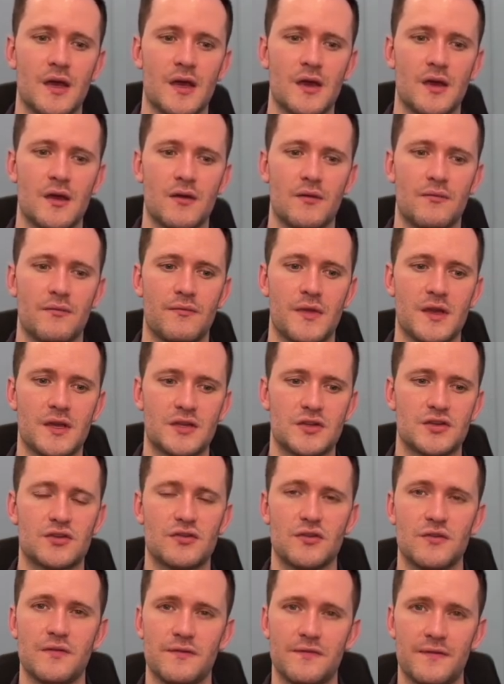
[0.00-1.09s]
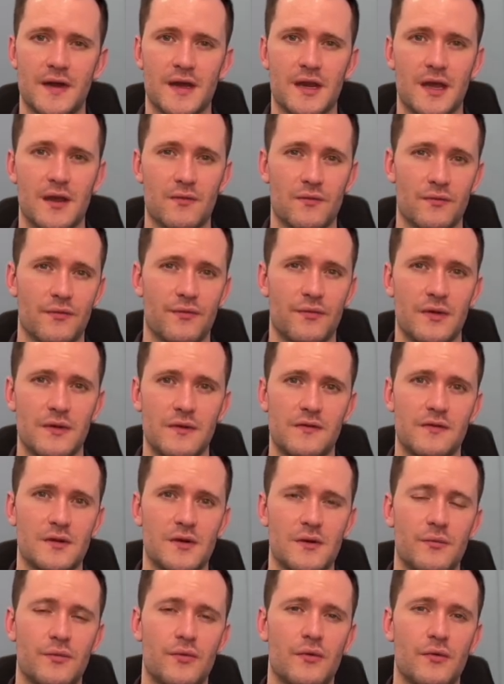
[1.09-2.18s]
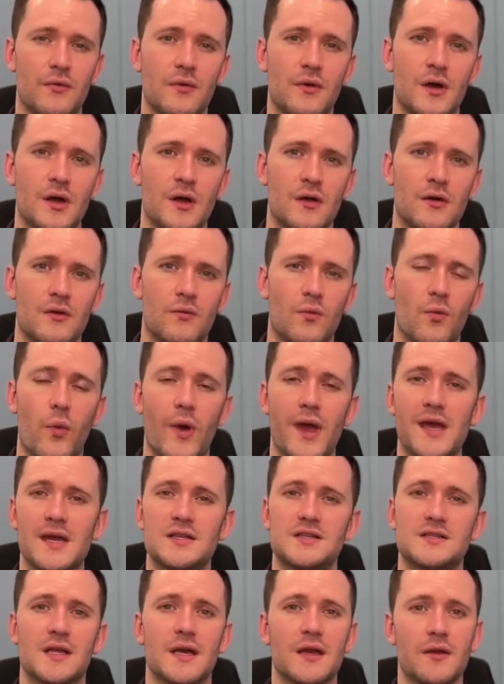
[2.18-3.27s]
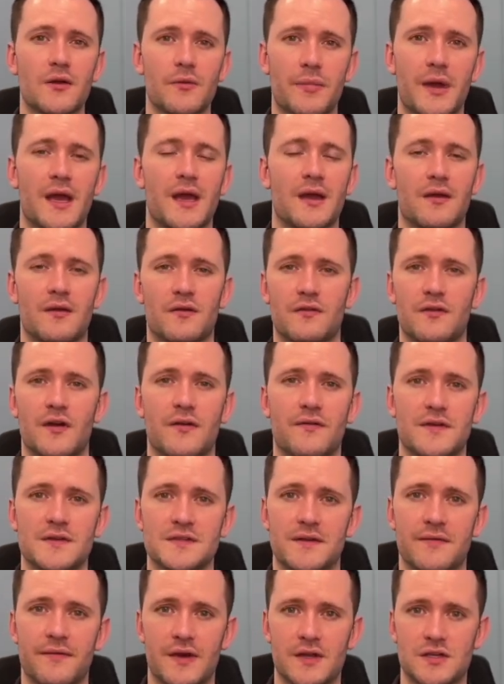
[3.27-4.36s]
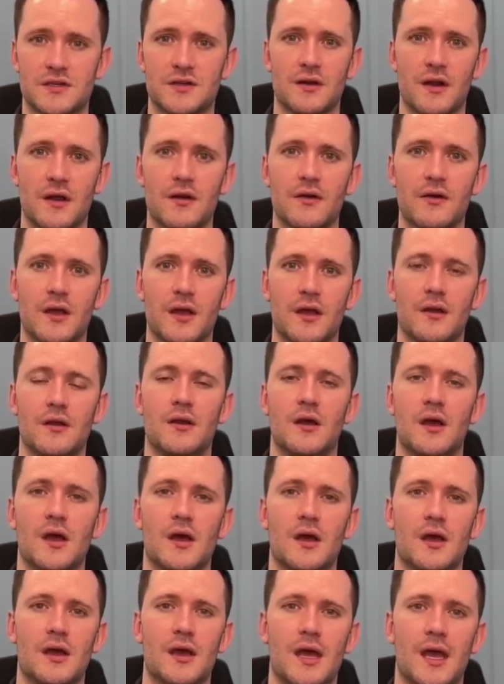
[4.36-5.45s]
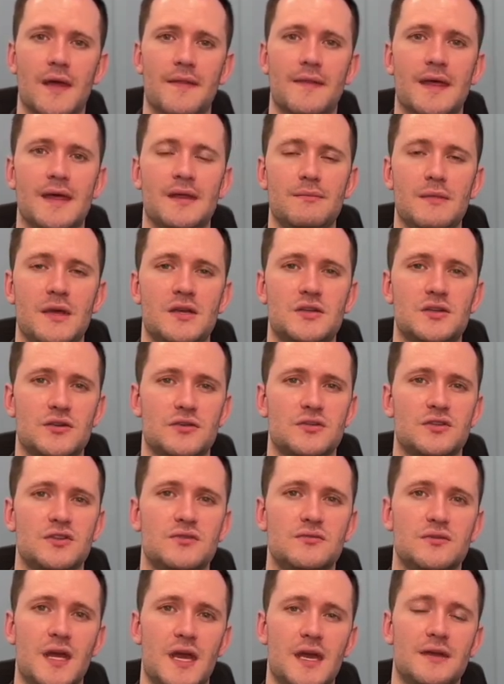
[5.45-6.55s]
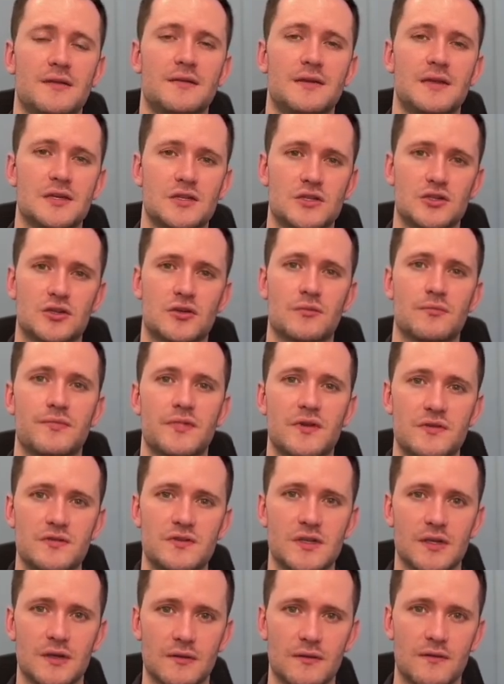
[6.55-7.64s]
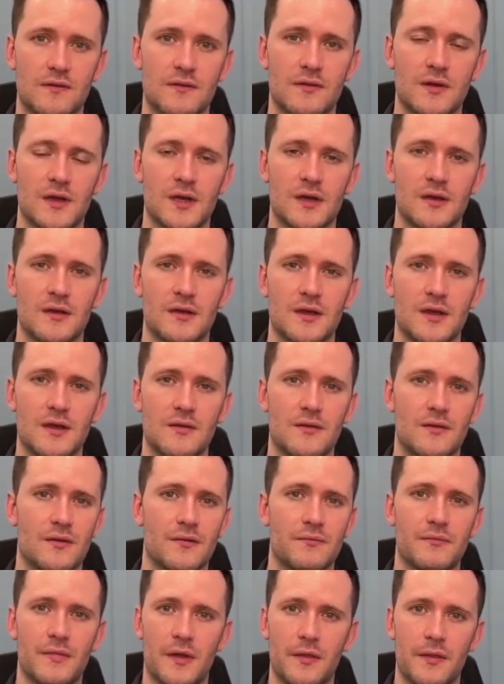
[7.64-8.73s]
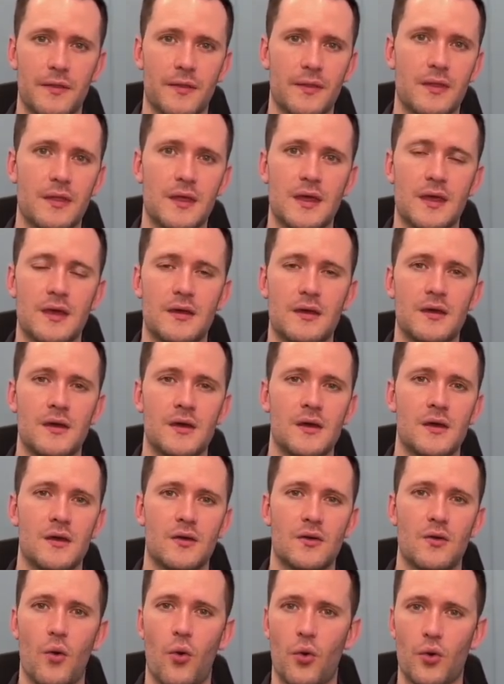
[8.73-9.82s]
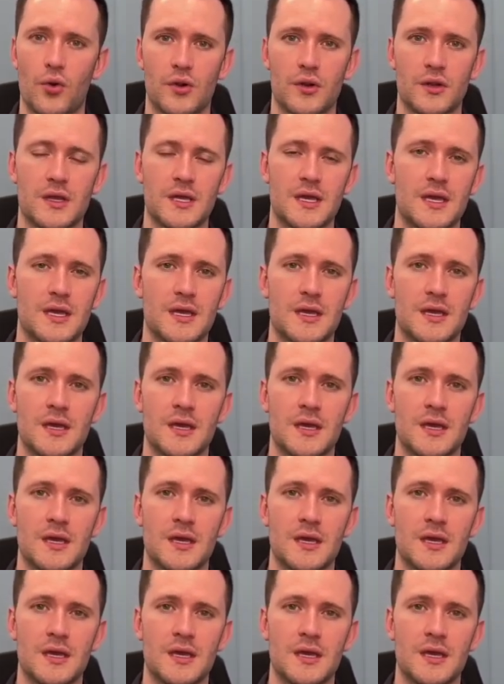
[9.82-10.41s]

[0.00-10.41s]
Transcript: make sure you find a reasonable wage that you're paying yourself as a veterinarian, and then make sure to take distributions, either monthly, quarterly,